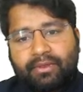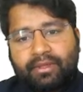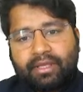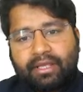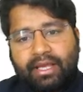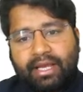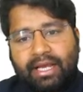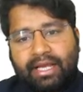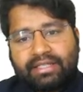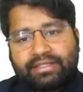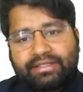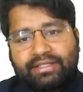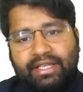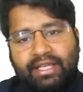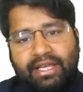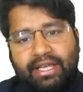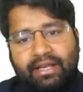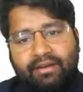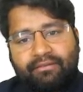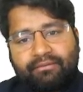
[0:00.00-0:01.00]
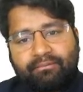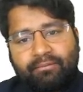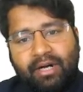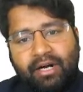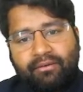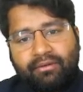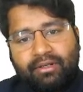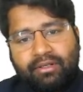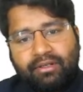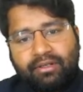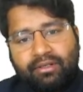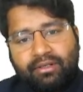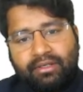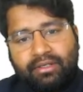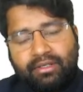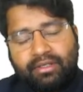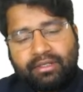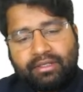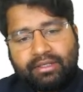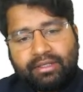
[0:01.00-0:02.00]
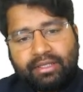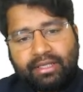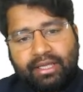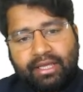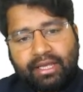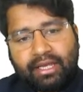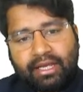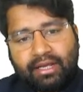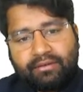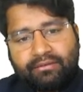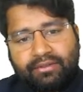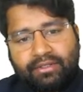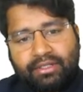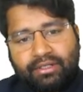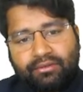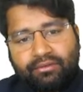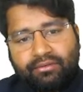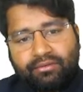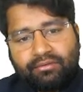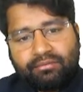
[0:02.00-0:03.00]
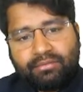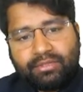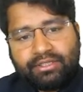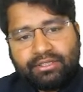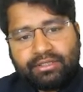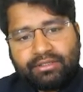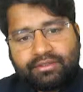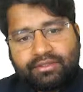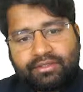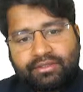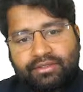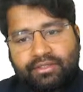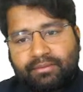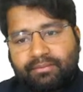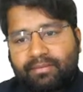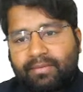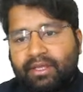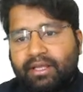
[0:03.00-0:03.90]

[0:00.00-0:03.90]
as they have power, they have their own budget system.